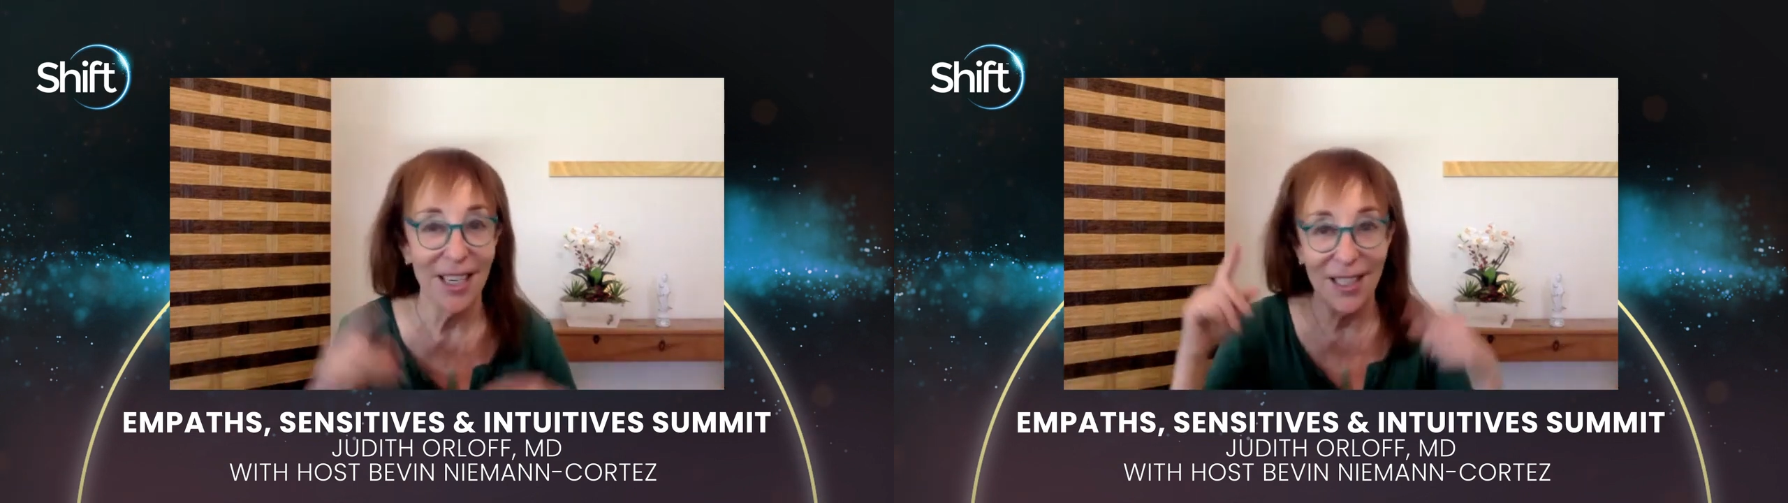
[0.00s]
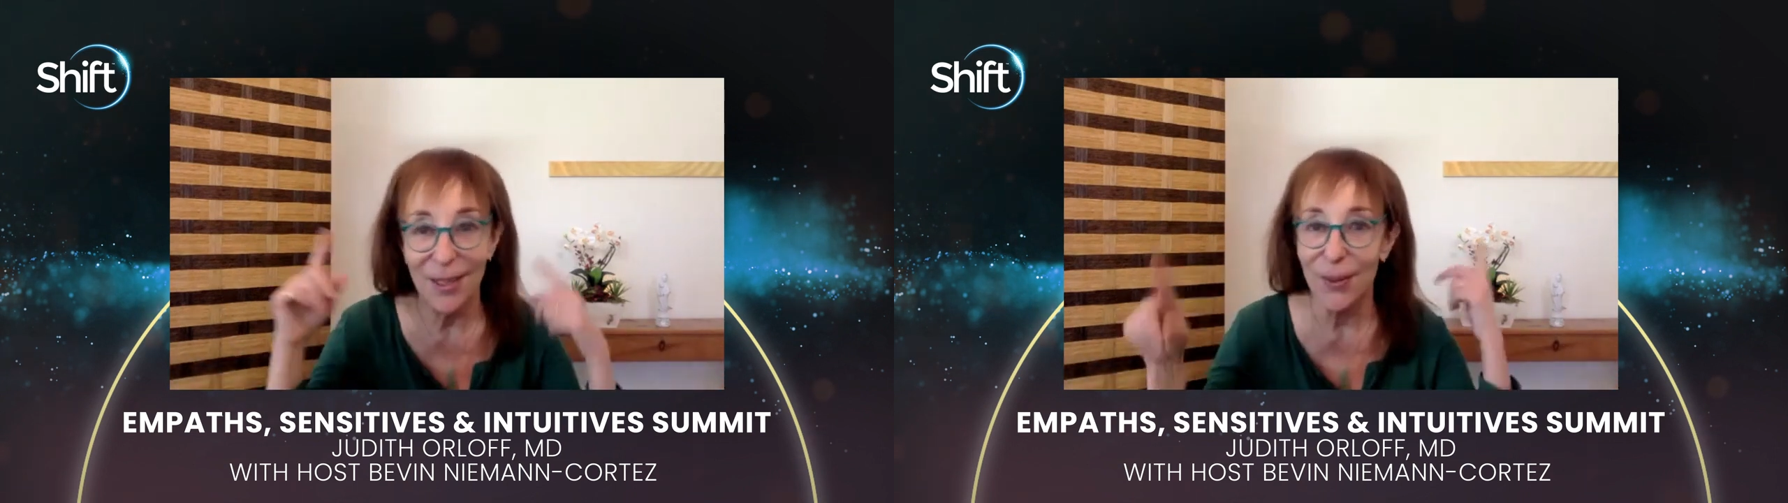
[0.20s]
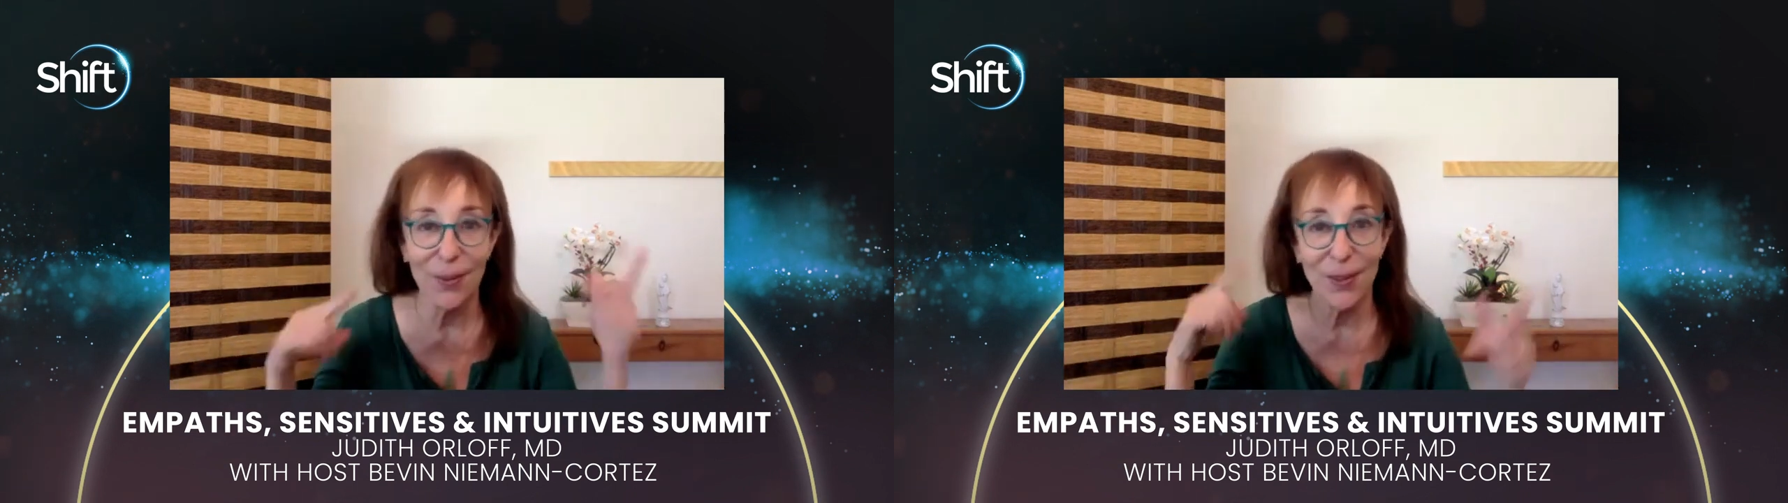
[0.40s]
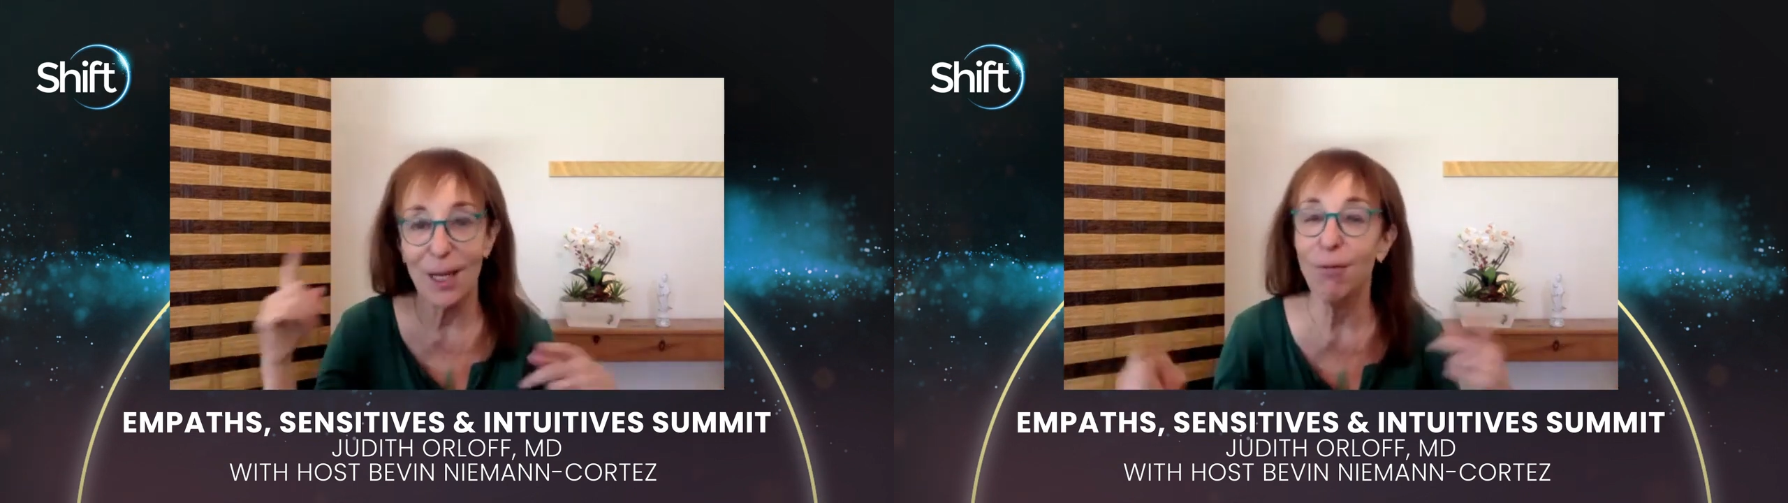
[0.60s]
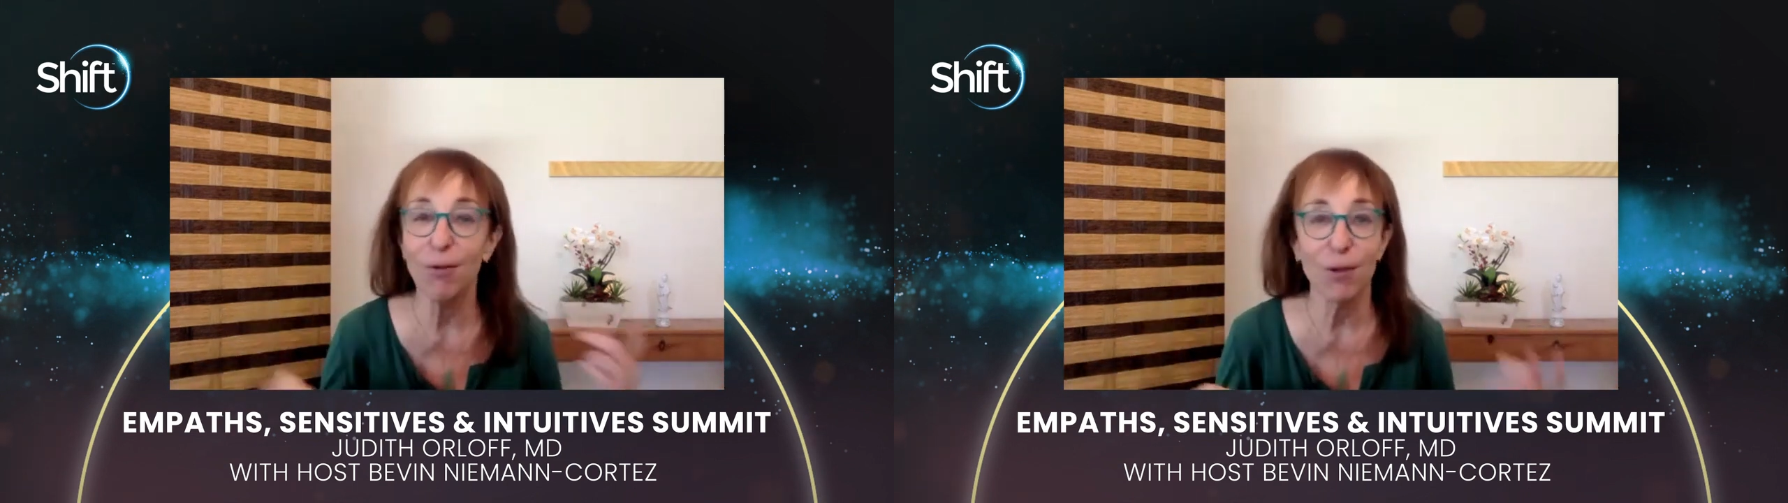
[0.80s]
Your
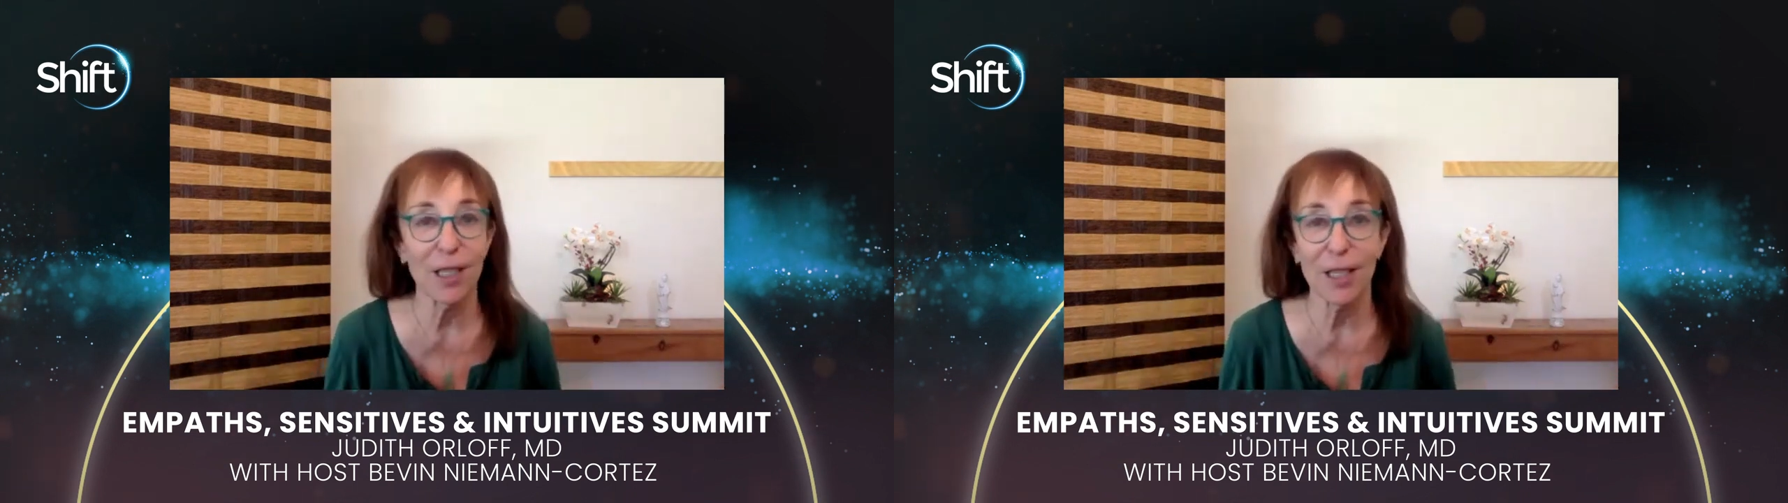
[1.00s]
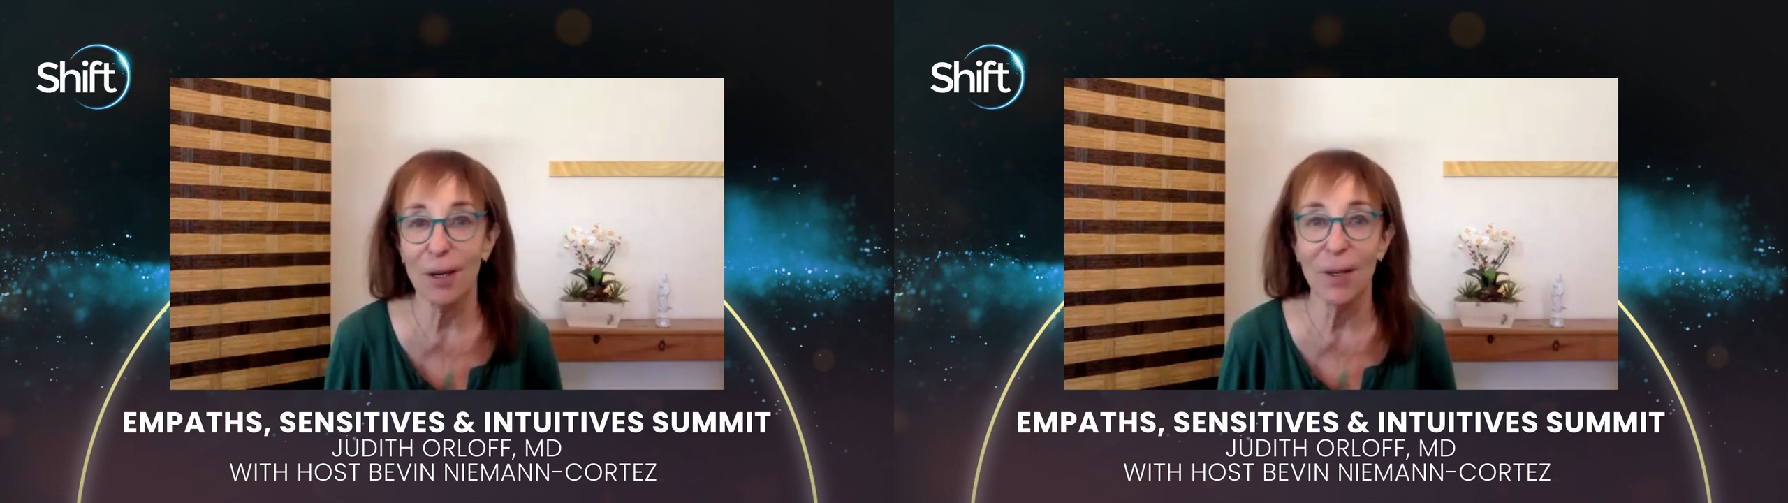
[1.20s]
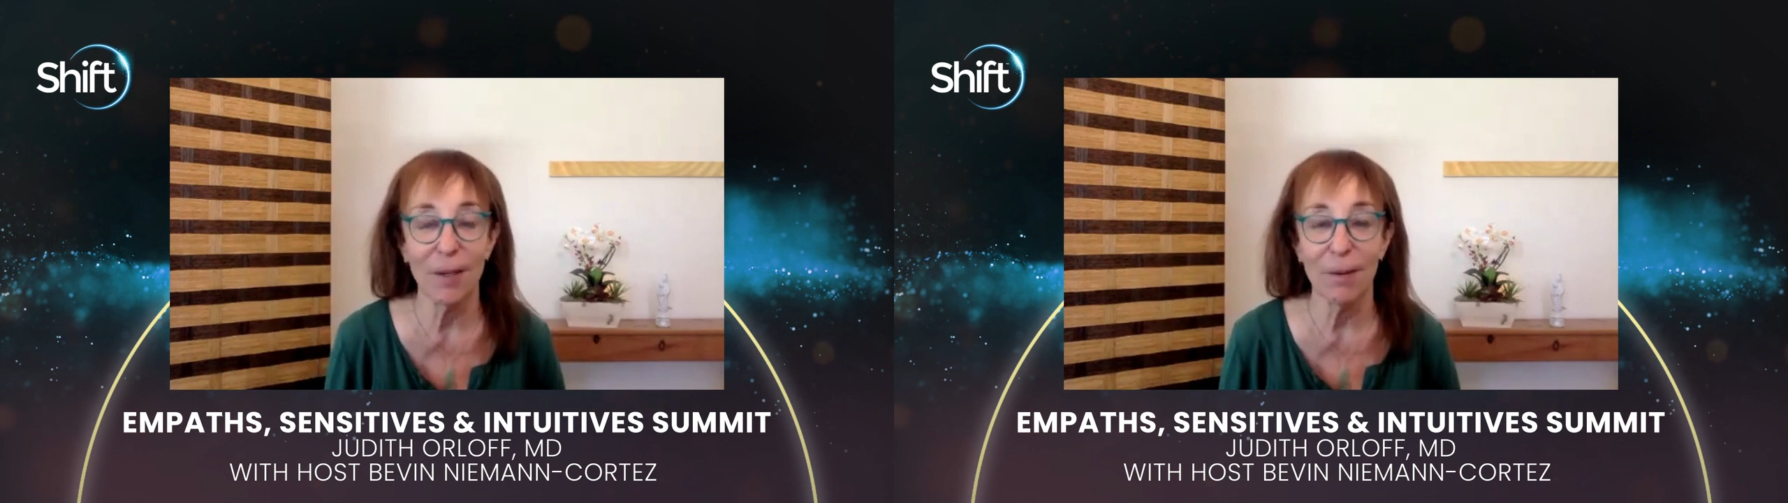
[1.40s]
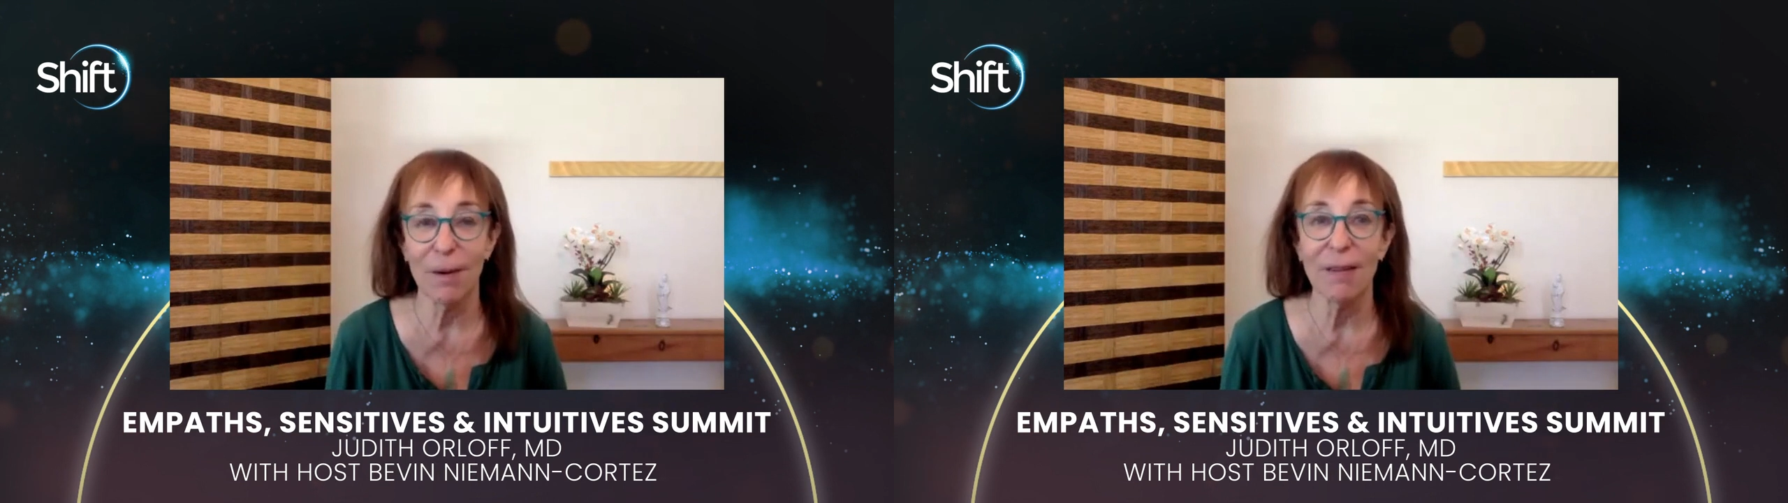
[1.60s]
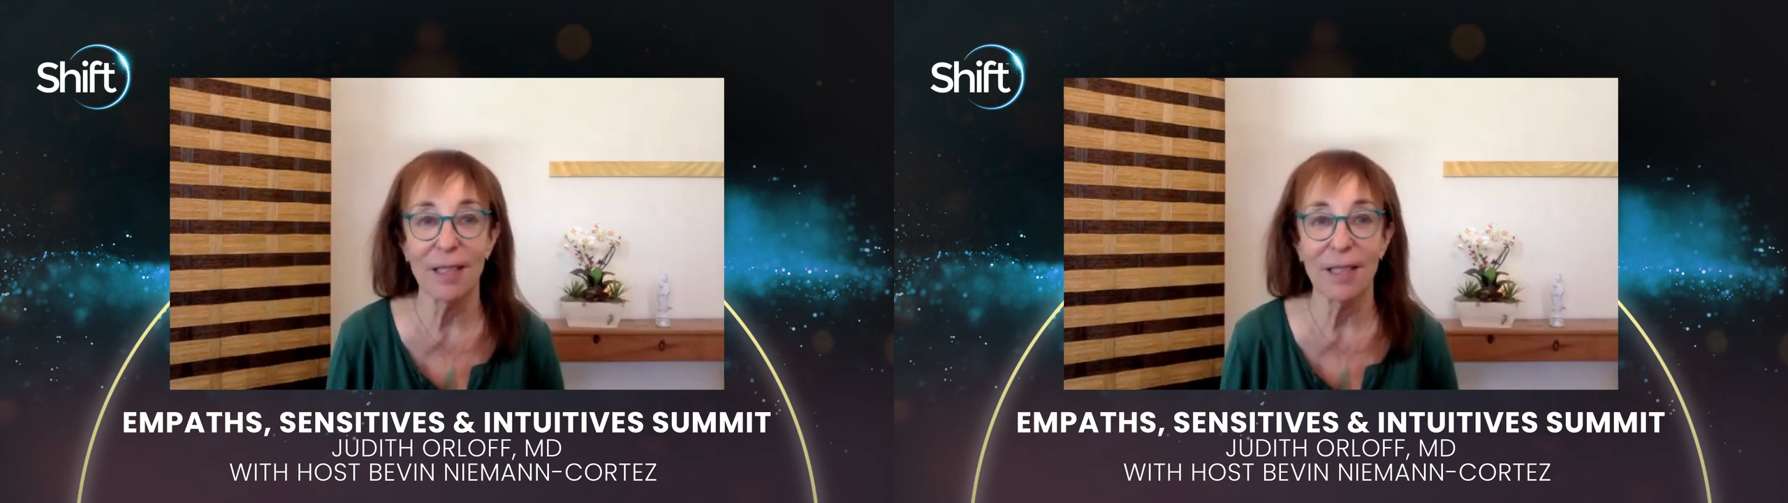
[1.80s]
suffering and going around